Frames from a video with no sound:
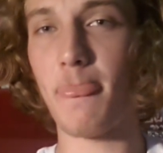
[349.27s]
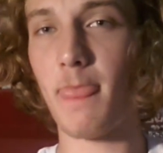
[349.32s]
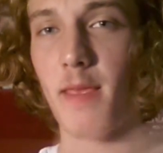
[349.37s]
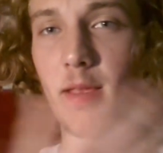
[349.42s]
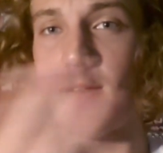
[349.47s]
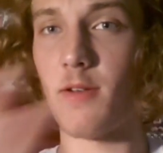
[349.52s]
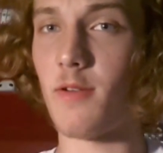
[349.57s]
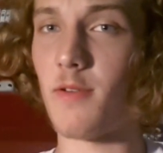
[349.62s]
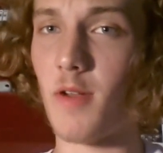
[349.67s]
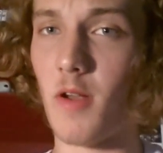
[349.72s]
you
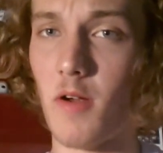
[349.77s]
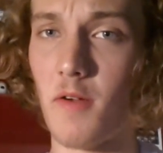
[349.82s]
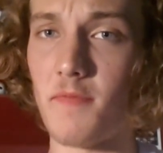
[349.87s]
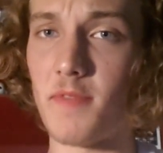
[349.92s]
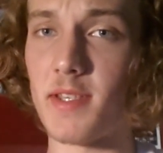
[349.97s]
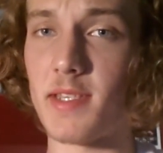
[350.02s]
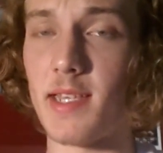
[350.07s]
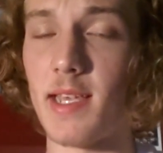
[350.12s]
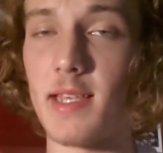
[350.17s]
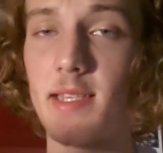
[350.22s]
know, of
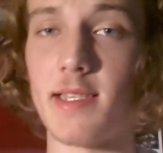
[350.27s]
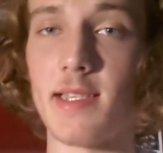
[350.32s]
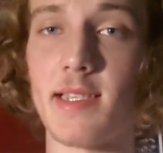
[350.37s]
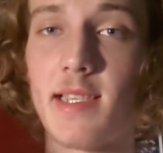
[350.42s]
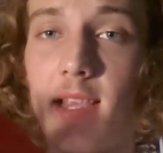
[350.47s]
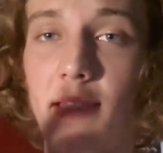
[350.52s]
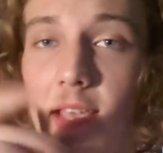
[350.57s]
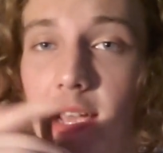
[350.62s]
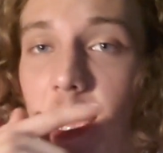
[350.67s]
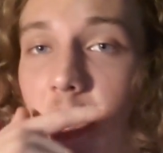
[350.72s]
the seasons
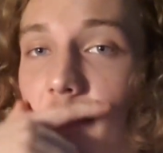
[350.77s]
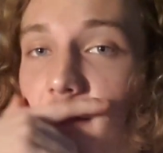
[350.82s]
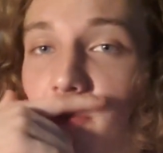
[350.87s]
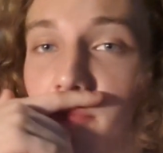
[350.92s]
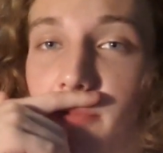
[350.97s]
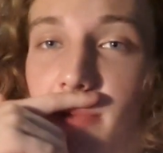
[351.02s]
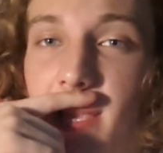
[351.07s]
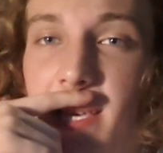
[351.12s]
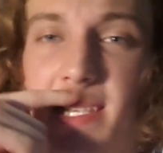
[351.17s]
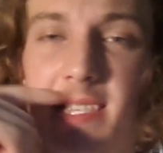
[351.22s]
that they haven't
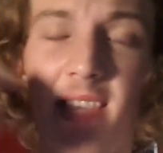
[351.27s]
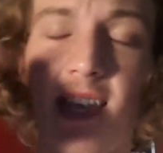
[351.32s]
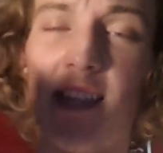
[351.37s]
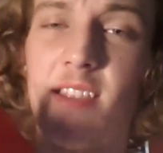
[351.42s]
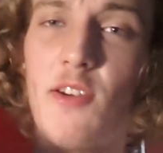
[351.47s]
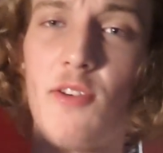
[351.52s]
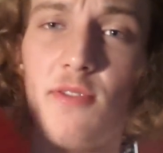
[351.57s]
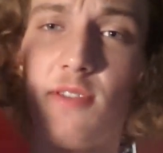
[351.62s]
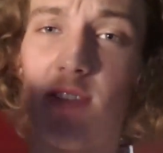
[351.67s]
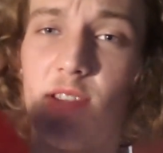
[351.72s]
released. They
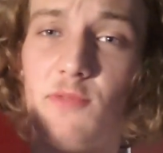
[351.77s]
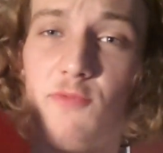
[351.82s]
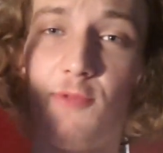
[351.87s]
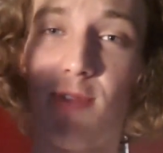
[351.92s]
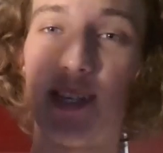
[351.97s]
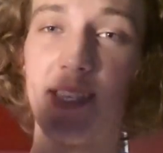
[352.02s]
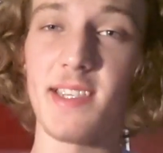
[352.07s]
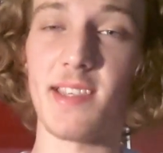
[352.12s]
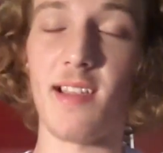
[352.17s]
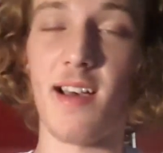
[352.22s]
don't just
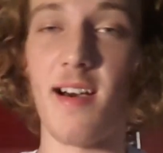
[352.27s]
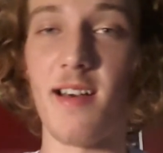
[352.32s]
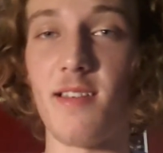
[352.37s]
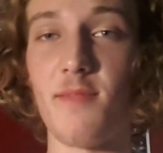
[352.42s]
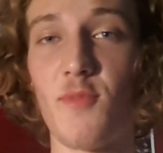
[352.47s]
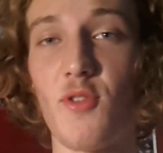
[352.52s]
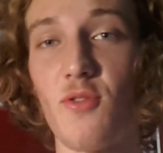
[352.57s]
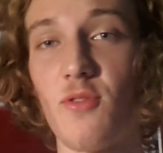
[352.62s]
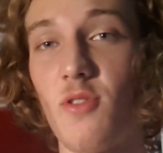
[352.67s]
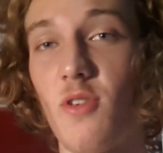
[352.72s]
restart
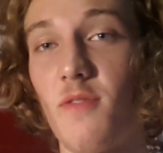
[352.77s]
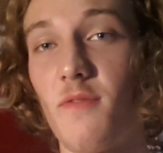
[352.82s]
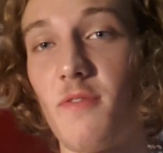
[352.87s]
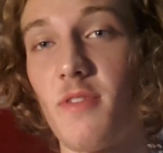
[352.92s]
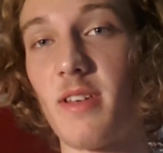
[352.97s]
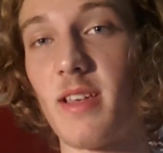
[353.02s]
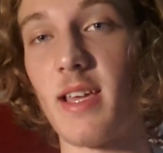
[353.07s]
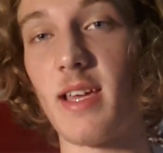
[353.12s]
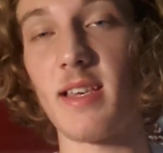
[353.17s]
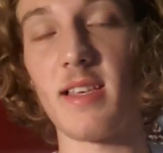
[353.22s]
them all over
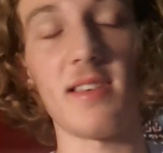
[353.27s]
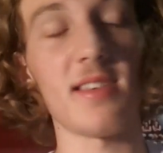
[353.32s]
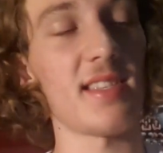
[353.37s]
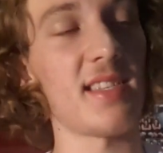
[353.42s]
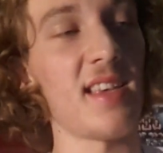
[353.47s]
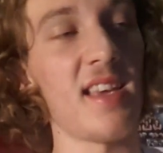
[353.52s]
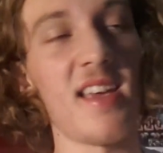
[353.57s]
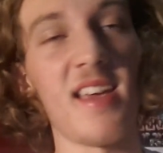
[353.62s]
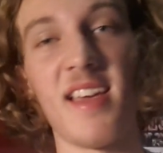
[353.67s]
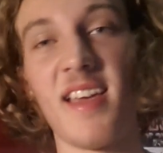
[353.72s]
again,
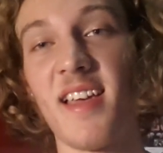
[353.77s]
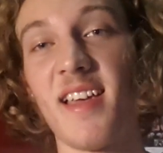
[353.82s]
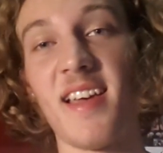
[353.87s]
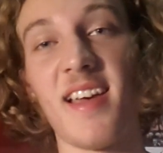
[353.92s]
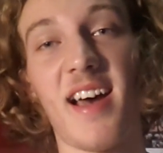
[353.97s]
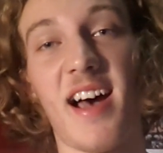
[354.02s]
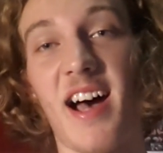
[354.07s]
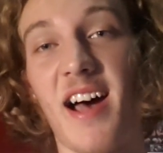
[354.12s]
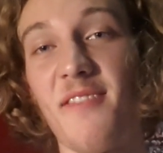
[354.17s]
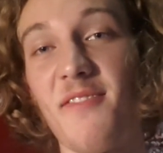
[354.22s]
because
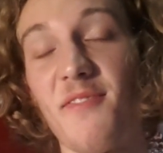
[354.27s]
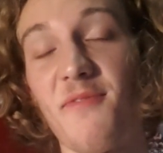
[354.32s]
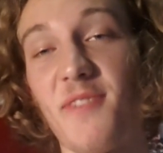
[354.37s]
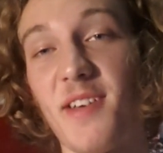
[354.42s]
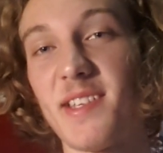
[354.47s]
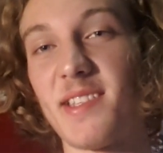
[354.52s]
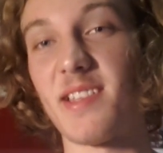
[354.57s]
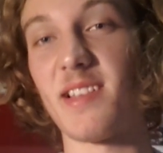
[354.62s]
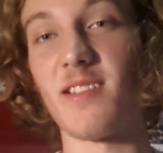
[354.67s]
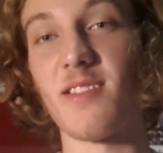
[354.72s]
I've
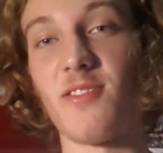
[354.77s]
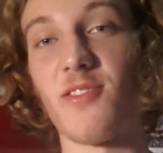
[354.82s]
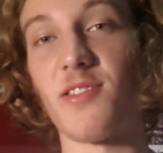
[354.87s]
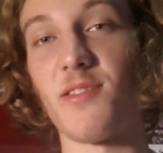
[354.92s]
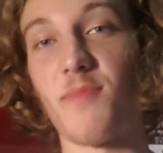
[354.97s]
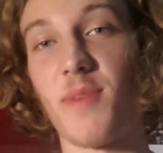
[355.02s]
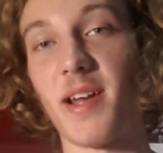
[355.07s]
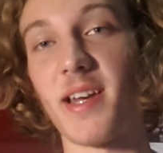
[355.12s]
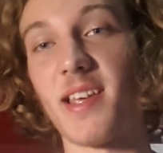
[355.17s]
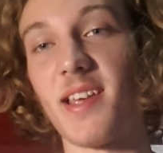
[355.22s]
invested a lot
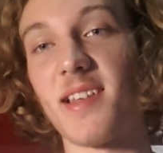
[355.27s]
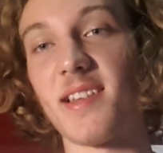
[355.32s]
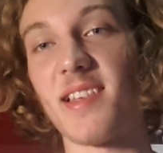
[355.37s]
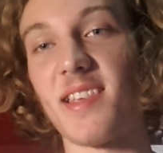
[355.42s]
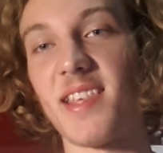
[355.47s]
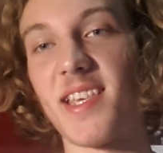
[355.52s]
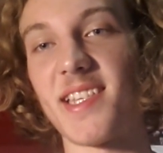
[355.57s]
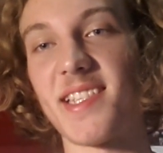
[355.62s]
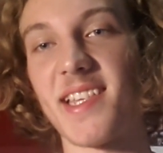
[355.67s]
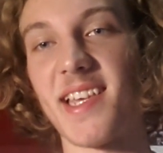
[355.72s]
of money into
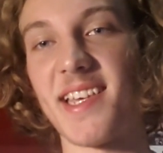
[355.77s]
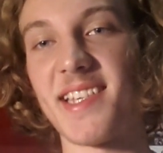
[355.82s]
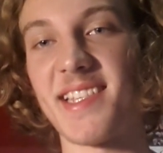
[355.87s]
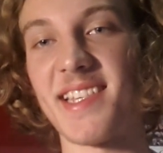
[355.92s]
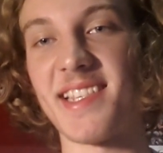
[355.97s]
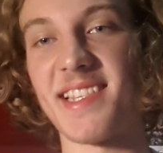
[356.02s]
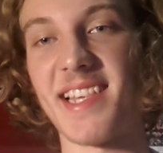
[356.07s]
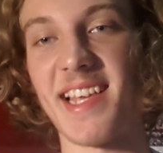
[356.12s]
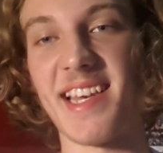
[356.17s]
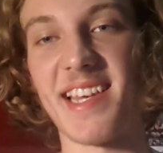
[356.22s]
these
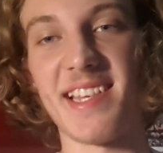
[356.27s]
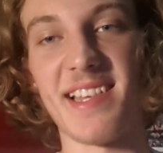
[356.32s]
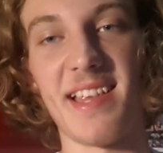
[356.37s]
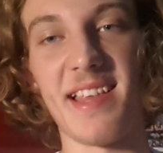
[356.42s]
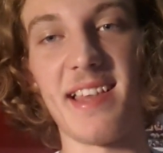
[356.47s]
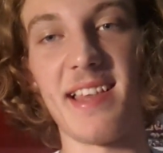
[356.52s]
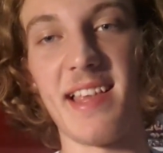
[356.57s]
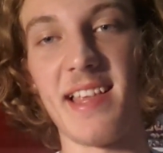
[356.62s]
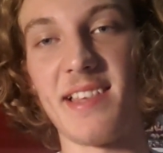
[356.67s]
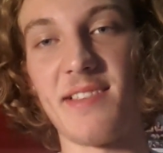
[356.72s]
seasons, and
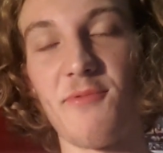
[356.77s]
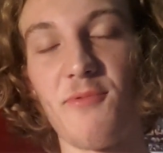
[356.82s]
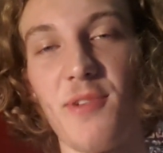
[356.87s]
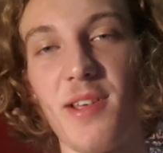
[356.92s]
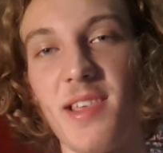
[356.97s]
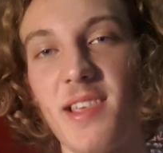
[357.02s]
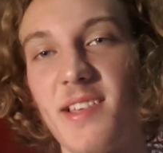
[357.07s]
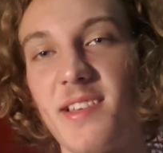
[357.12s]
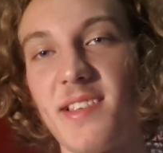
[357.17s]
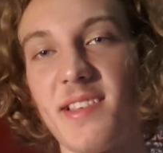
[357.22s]
it's
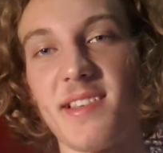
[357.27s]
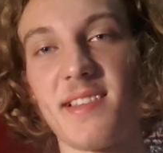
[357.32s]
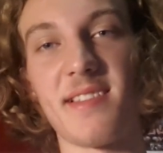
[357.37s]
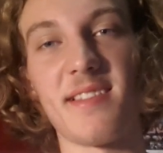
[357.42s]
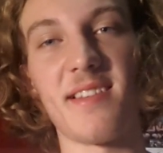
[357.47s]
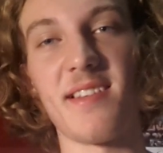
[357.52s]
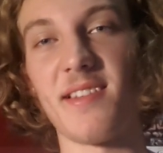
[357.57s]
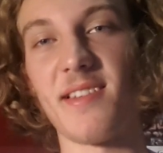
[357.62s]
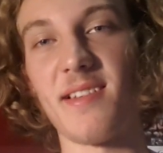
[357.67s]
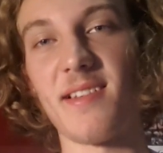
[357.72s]
really just
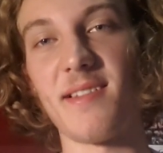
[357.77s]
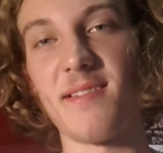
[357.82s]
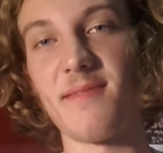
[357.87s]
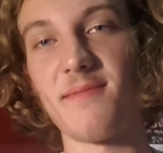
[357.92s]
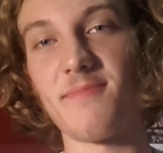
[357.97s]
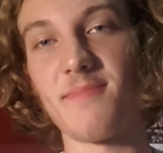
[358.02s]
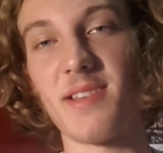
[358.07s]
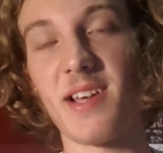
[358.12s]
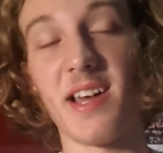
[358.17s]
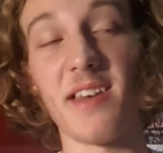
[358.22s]
gonna
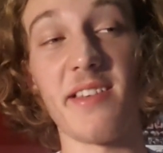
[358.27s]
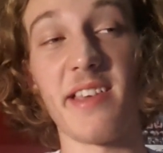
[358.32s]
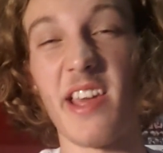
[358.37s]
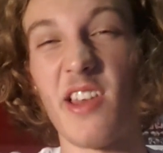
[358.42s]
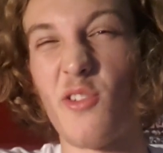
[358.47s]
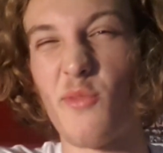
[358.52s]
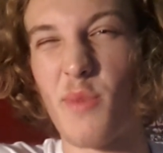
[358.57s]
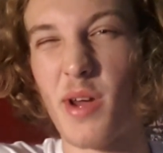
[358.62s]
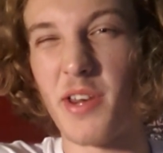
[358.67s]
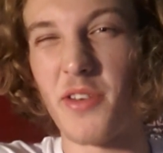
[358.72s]
kind of get
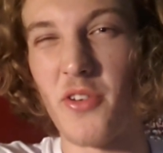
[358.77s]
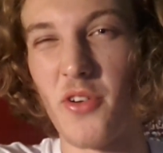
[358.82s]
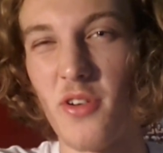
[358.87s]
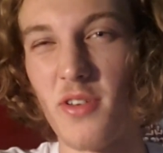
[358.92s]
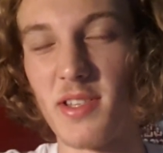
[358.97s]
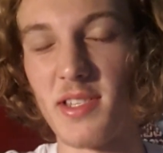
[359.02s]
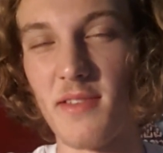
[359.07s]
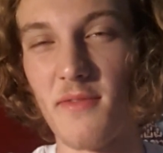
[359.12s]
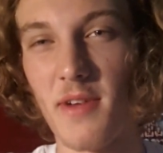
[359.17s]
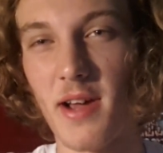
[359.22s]
on my
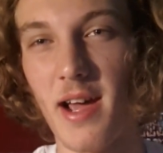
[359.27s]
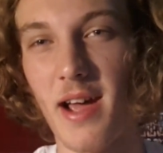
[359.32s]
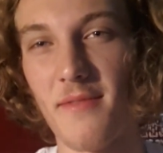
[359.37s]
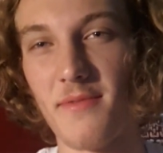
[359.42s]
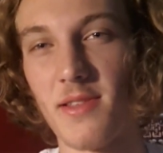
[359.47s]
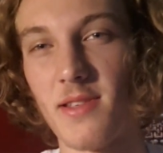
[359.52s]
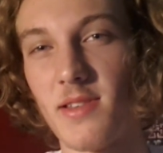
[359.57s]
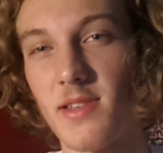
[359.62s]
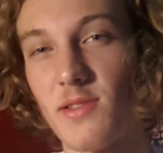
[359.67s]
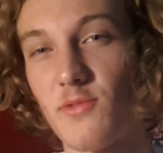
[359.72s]
nerves if I have
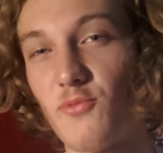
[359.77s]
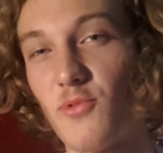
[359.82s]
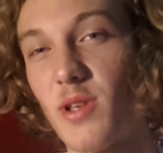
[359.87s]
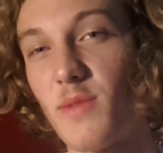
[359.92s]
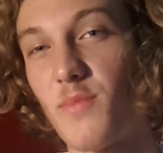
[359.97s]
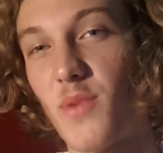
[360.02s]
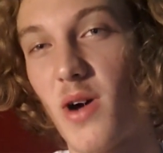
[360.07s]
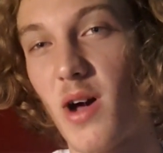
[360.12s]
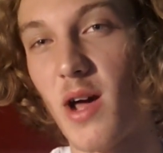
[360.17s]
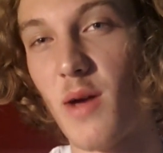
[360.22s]
to just
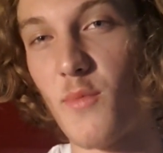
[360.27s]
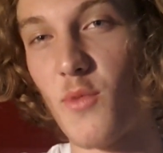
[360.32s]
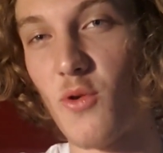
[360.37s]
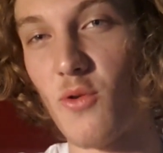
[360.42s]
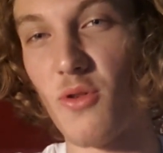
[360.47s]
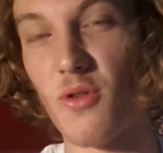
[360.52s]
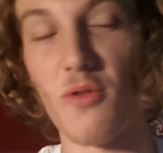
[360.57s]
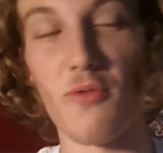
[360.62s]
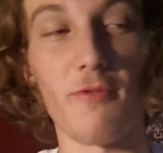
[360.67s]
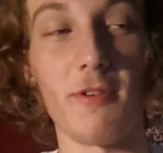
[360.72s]
rebuy them
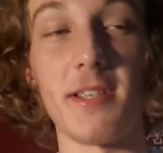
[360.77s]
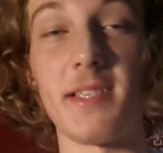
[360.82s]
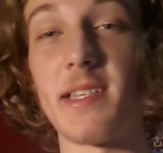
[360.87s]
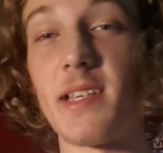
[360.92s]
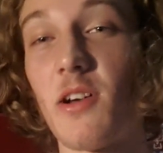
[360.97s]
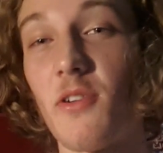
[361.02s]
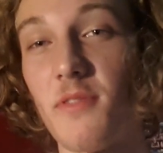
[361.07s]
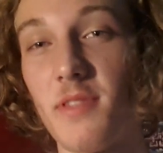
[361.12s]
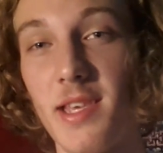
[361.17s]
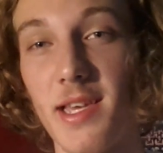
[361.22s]
all or
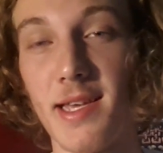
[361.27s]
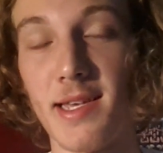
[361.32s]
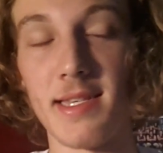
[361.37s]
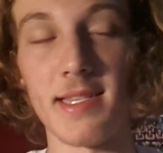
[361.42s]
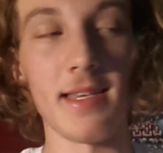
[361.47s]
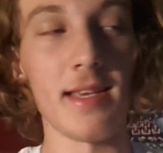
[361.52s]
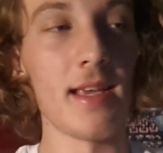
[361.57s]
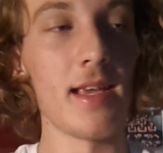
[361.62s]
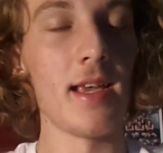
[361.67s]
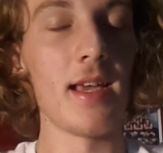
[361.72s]
resell
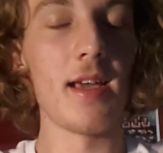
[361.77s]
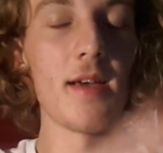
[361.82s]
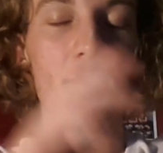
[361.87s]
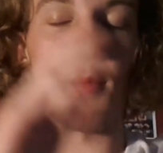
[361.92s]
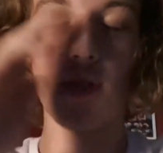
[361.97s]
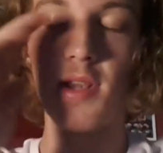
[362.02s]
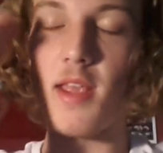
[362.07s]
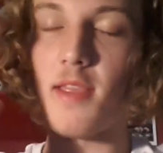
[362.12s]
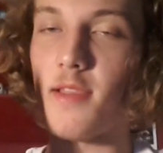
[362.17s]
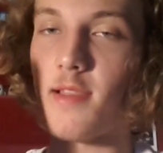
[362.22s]
these.
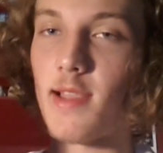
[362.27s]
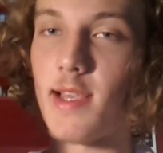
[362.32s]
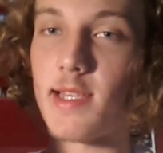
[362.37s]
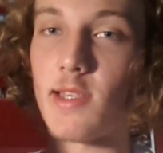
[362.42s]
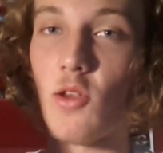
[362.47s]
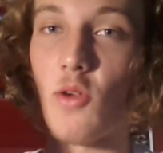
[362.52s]
But nonetheless,